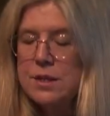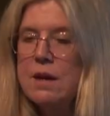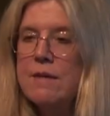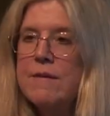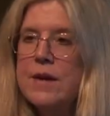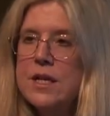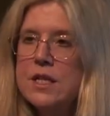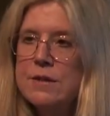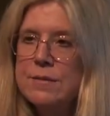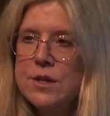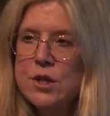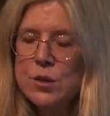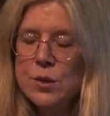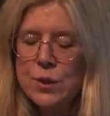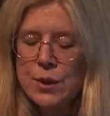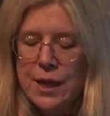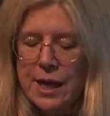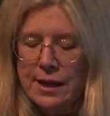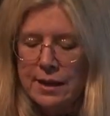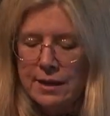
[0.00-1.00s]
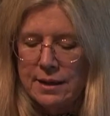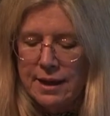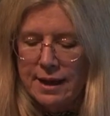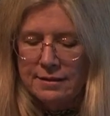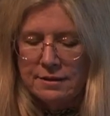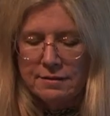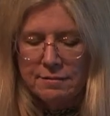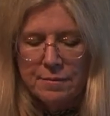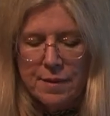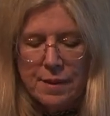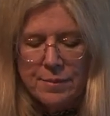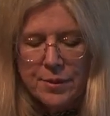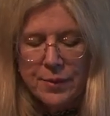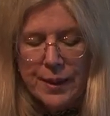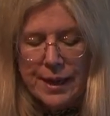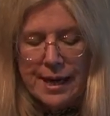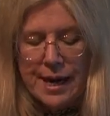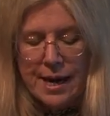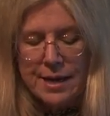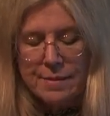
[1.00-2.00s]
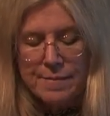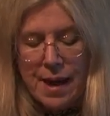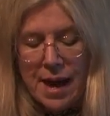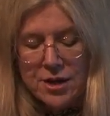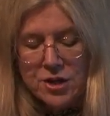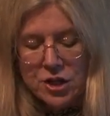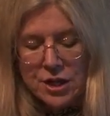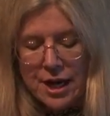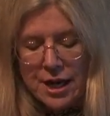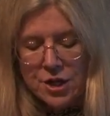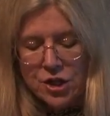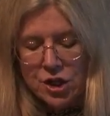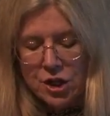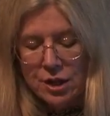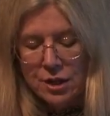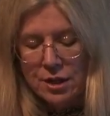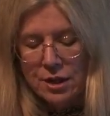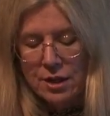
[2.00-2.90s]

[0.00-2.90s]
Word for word: of individual and collective memory and imagination,